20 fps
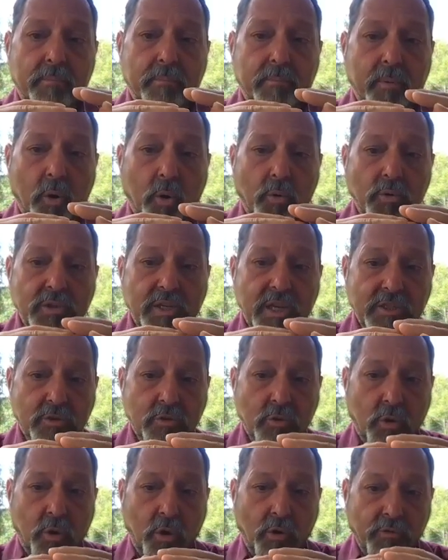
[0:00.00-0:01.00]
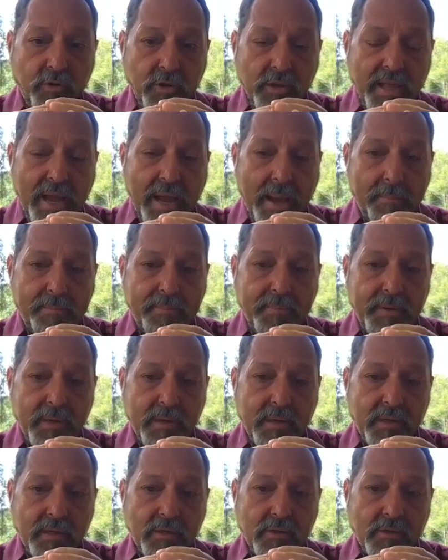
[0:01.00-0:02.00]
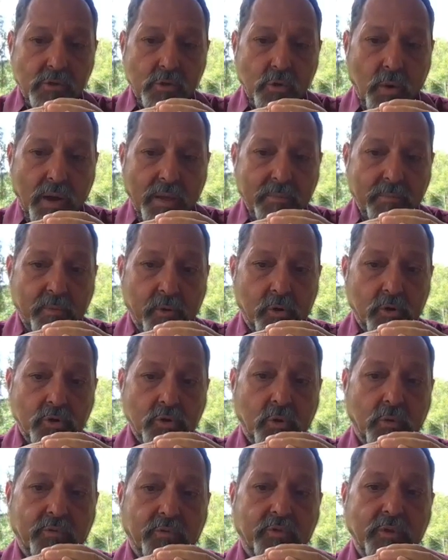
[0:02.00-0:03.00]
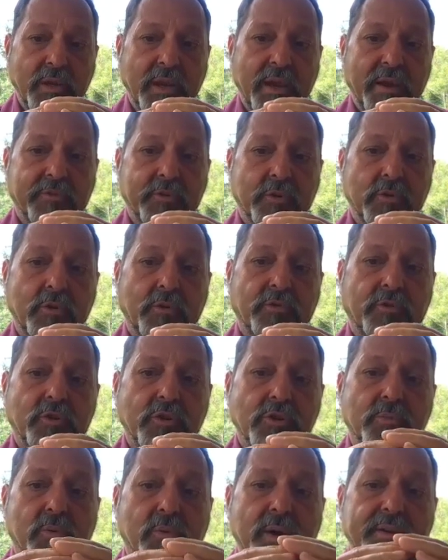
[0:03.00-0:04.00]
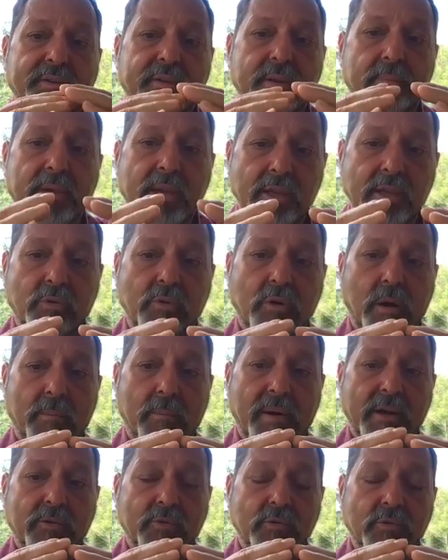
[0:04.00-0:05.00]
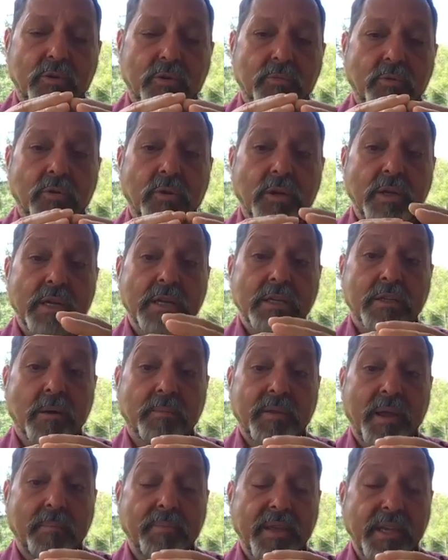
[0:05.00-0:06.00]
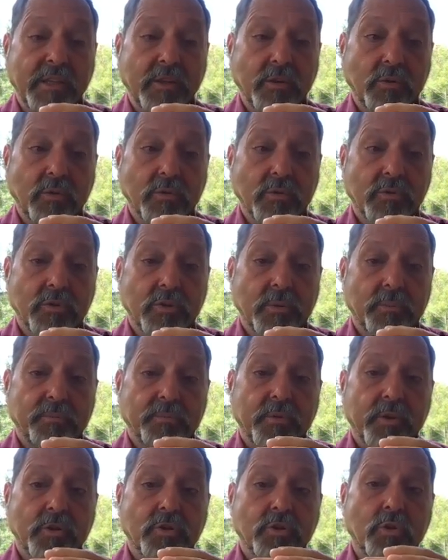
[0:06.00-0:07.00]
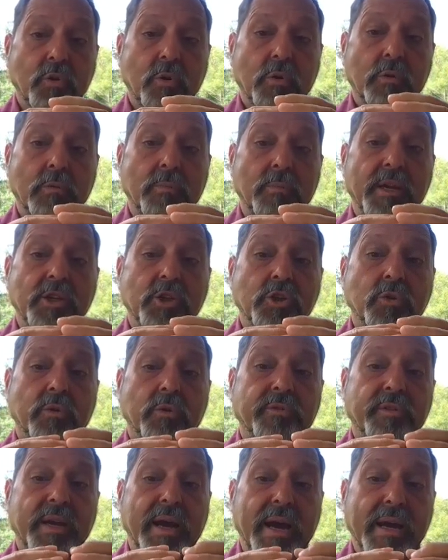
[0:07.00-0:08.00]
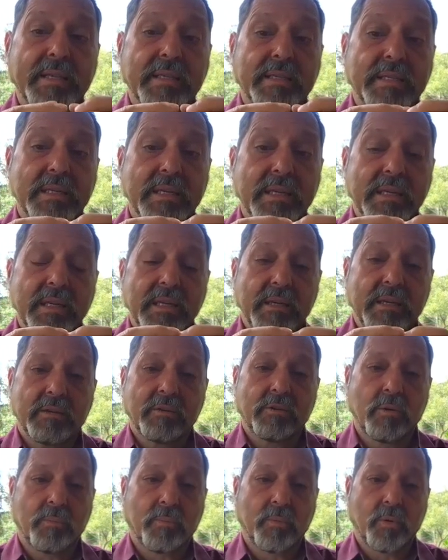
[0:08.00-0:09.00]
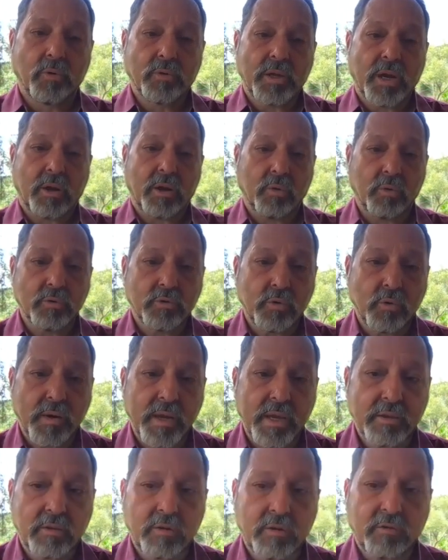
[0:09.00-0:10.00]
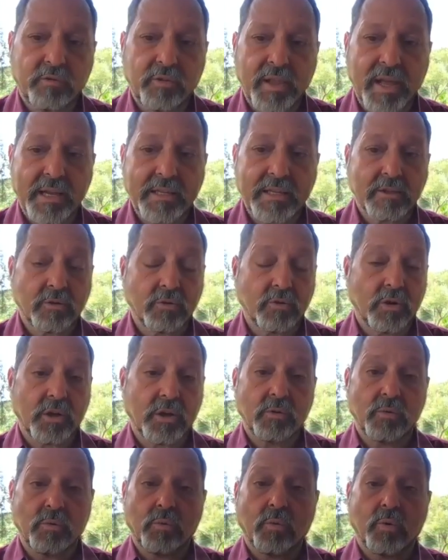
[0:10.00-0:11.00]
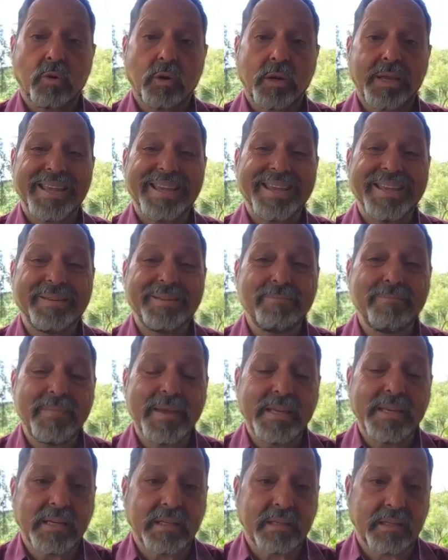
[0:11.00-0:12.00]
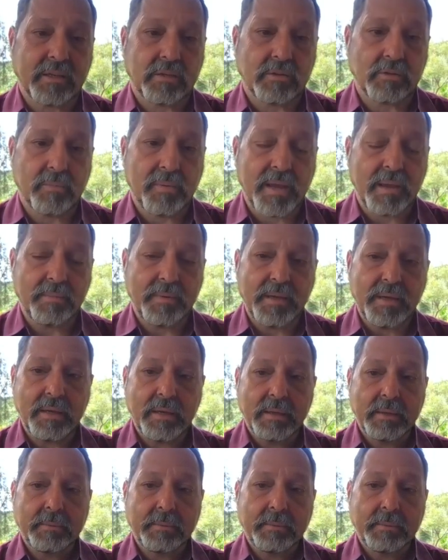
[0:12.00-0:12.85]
bones has to overlap. So at birth, hopefully after the first breath, they begin to come back to normal. Sometimes they don't. So you want to make sure that the bone are all together flat so you can work immediately on the baby.